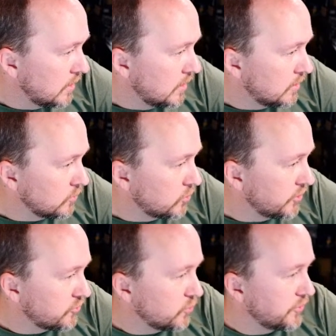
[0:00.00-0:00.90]
Real
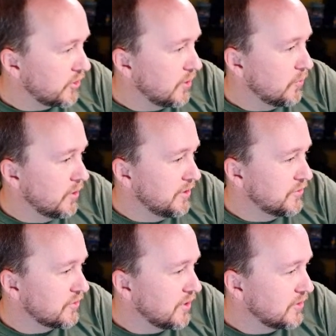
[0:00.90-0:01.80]
question is, what
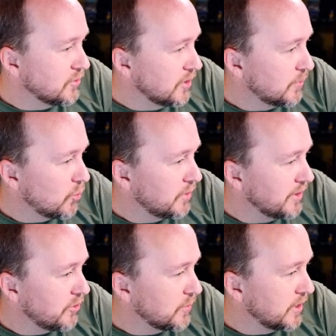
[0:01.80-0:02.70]
is your number one Leatherman?